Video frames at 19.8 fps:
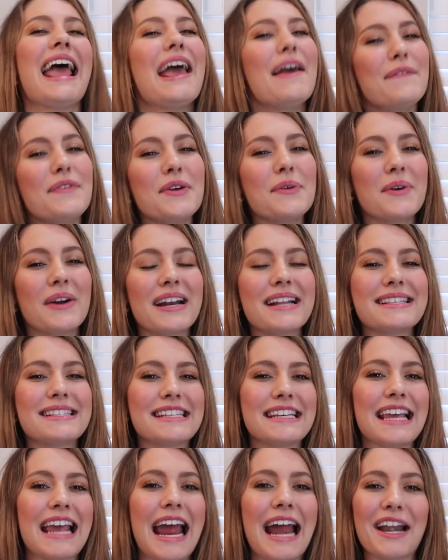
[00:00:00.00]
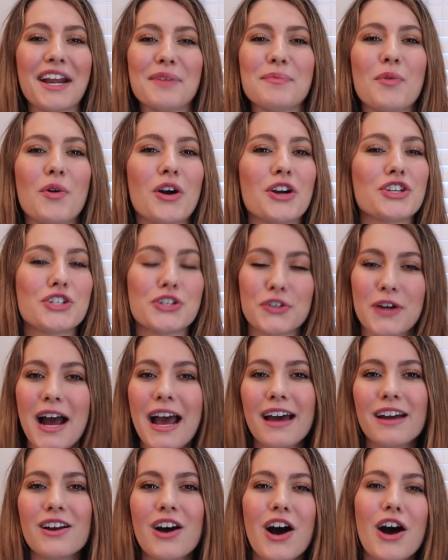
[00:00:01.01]
If you want to see any more
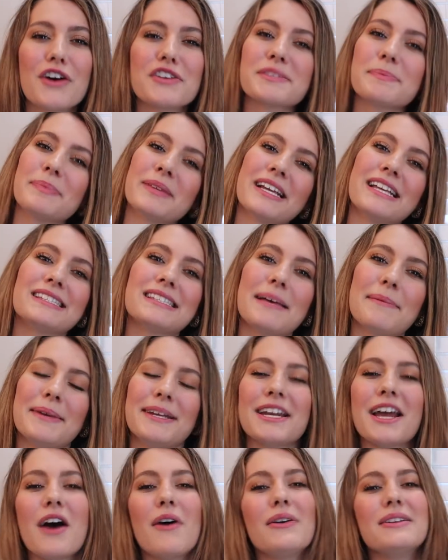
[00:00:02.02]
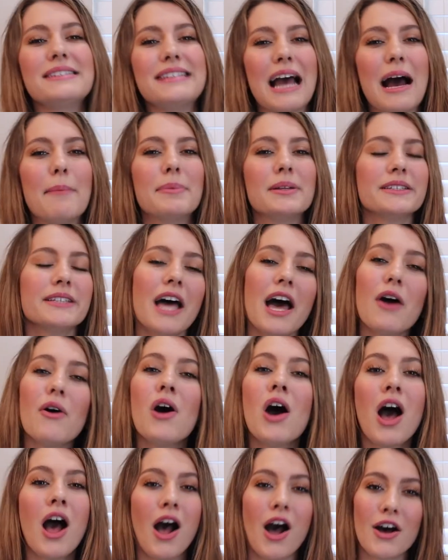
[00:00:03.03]
try-on hauls, please let me know down below.
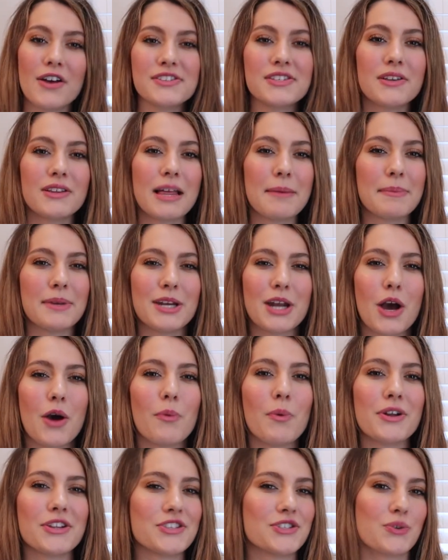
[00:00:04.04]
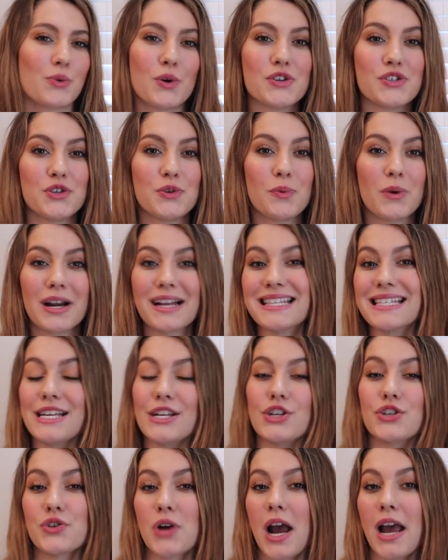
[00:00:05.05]
Also, let me know what stores you want to see
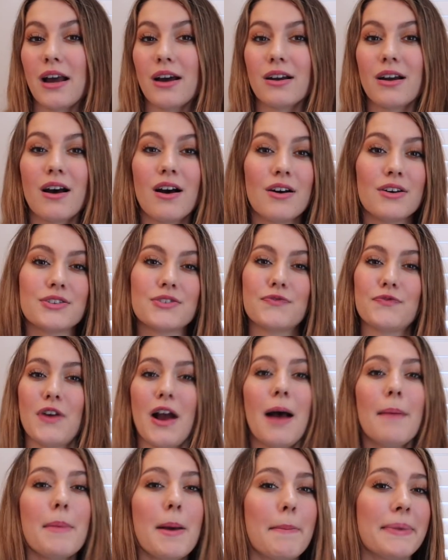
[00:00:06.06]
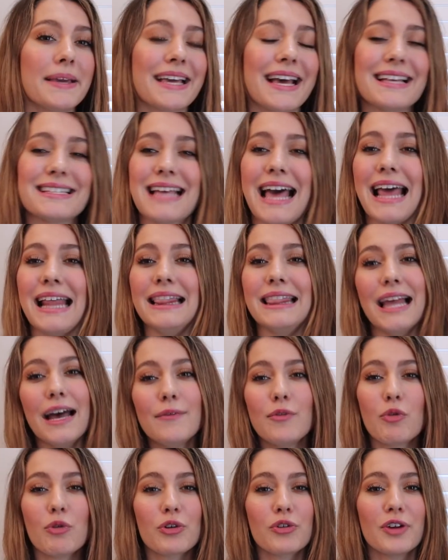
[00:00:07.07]
try-on hauls from because I
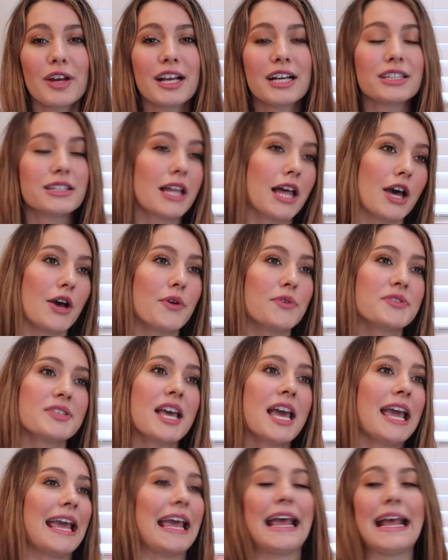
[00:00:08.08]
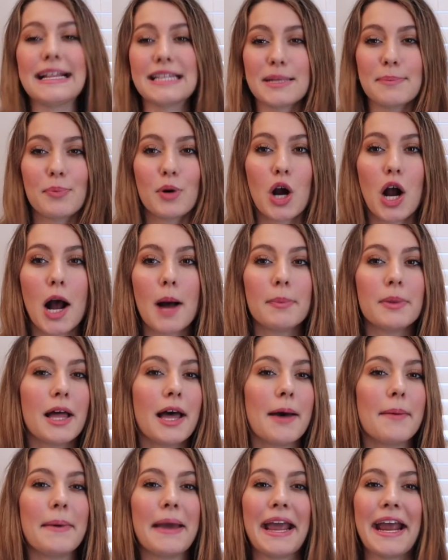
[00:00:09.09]
love ordering clothes. It's a
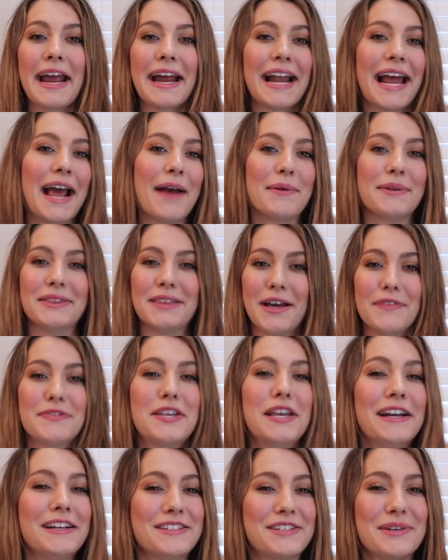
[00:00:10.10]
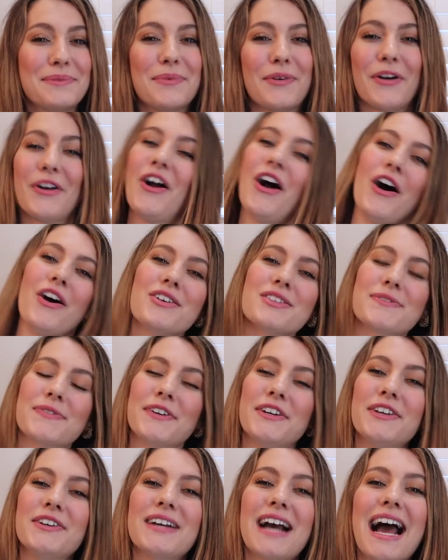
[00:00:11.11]
problem and I would love to do more hauls for
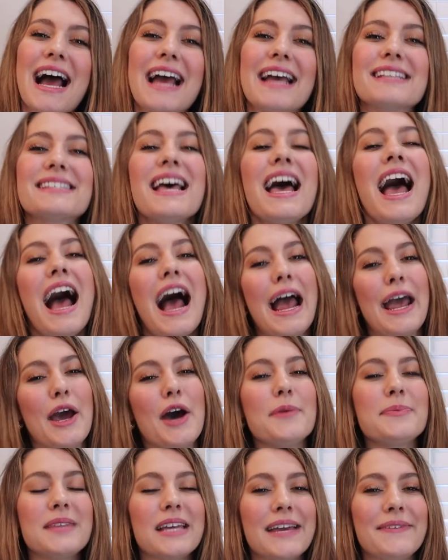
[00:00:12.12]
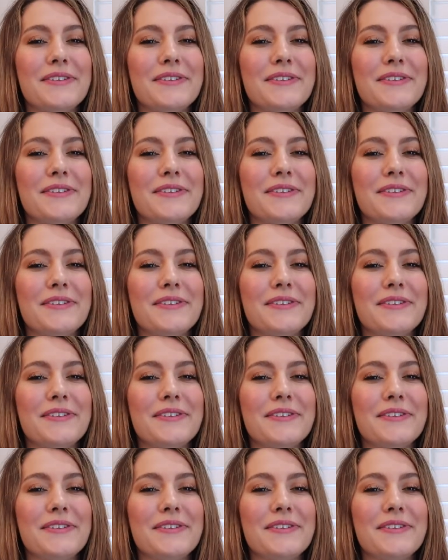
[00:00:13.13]
you guys. I hope that